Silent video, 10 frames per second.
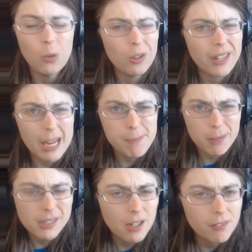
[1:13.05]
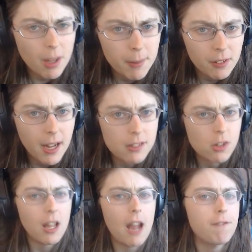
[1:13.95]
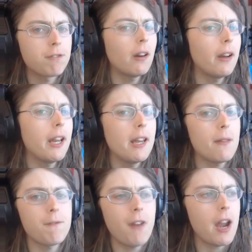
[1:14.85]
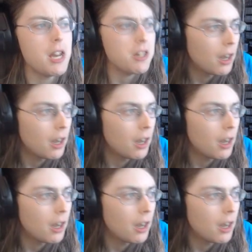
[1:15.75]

Who are the 8% of Democrats? They're like, free the faith!